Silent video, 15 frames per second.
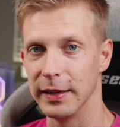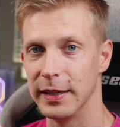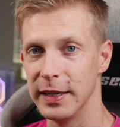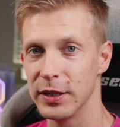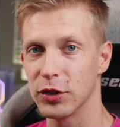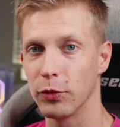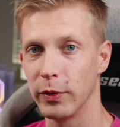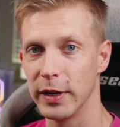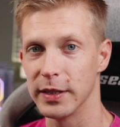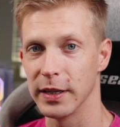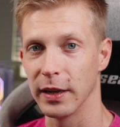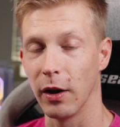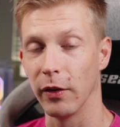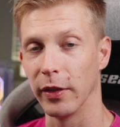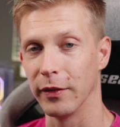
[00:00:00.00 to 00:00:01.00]
de-squeeze
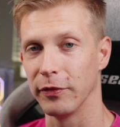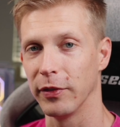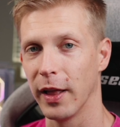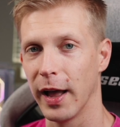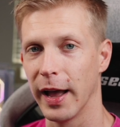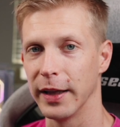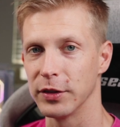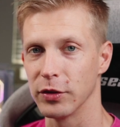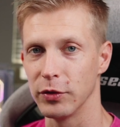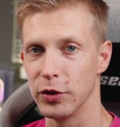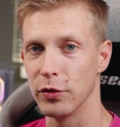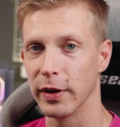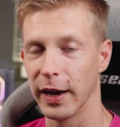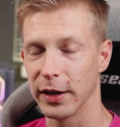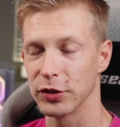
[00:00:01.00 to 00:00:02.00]
it on the fly, so you
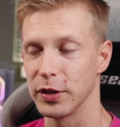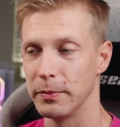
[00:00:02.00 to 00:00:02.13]
can actually